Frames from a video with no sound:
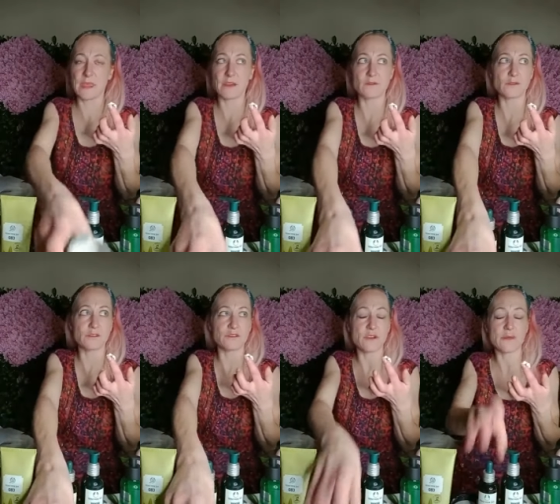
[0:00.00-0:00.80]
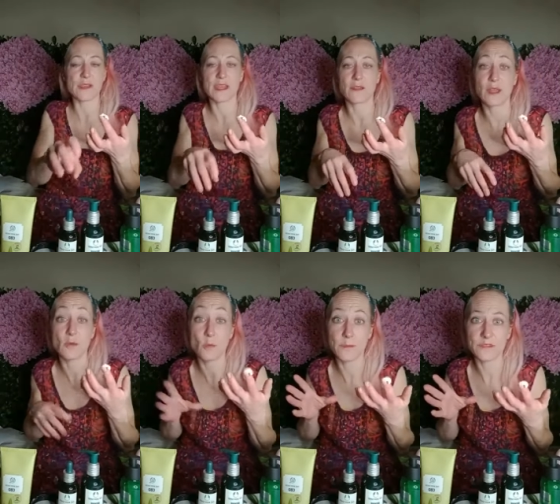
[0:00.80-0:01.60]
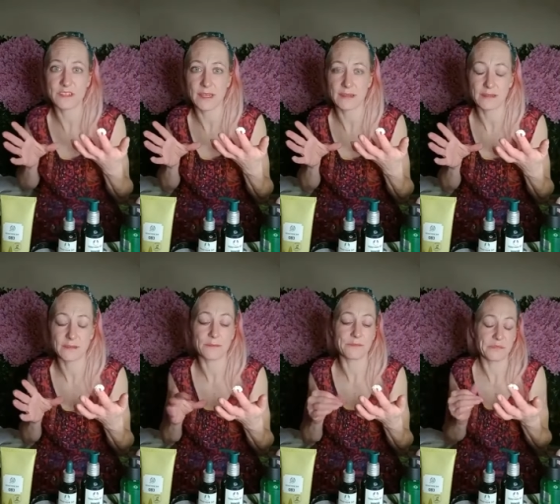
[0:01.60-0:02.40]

how do I describe it now? Like witch sand.